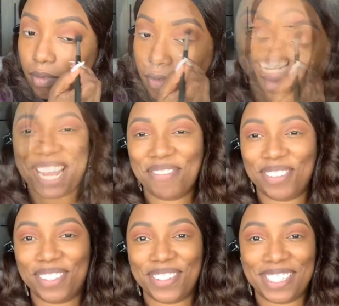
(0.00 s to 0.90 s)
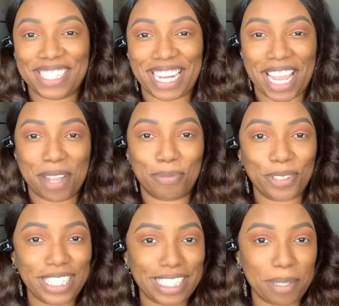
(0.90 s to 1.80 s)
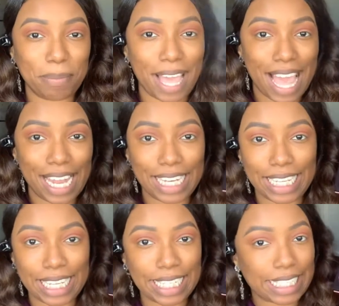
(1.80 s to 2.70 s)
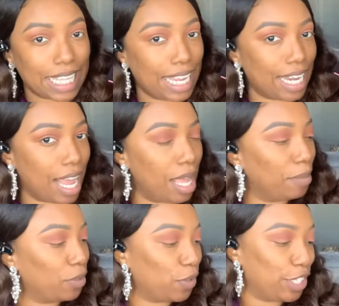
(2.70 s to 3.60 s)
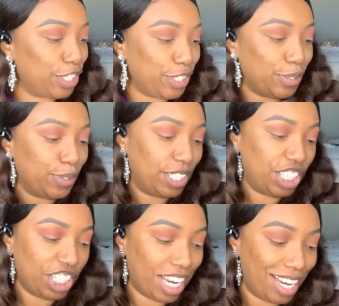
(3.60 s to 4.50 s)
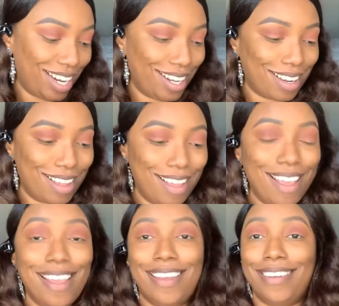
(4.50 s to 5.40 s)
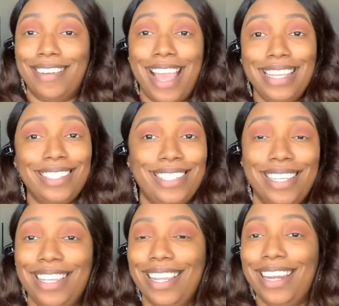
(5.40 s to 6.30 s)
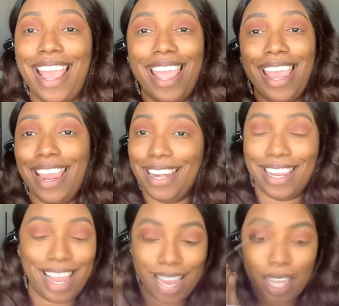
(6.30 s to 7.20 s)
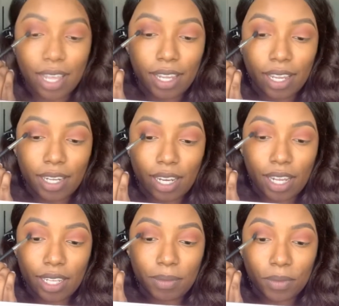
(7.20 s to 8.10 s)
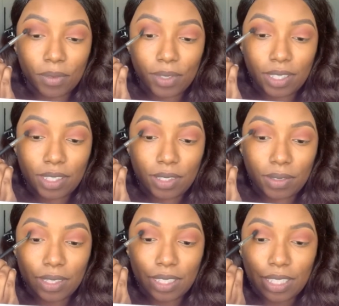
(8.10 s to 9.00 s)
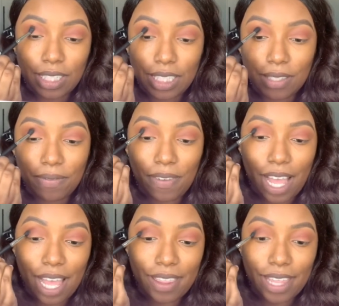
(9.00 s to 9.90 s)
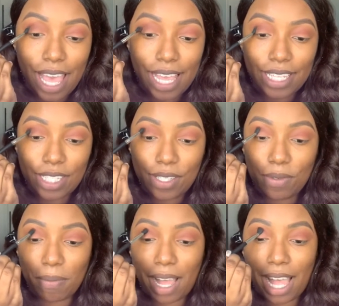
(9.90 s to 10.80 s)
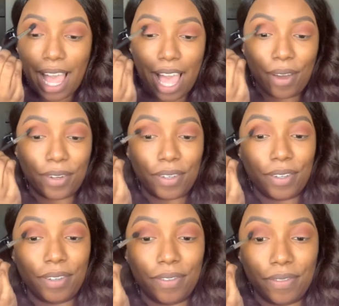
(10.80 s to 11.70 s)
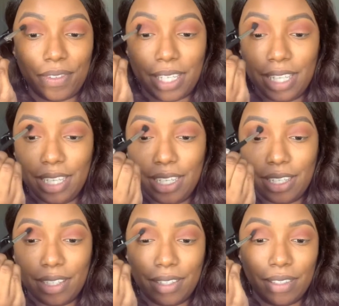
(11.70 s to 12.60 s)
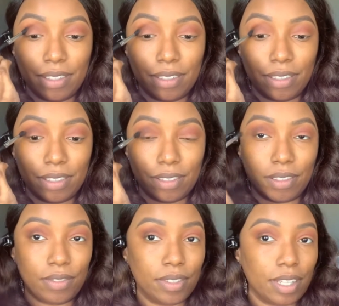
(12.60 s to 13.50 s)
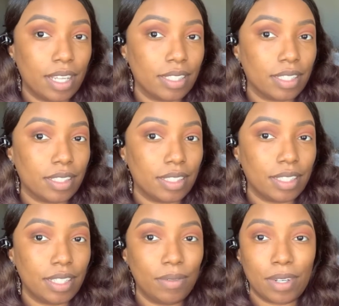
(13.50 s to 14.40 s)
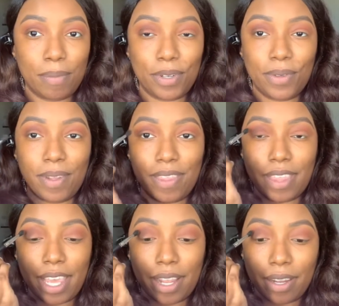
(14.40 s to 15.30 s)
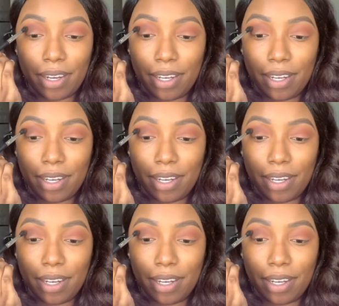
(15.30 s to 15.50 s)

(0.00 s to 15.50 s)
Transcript: Now I'm going to go into the Amerezy palette, and I'm going to use the shade 1988, and I am going to intensify that into my outer V. If you guys can see what I'm doing there.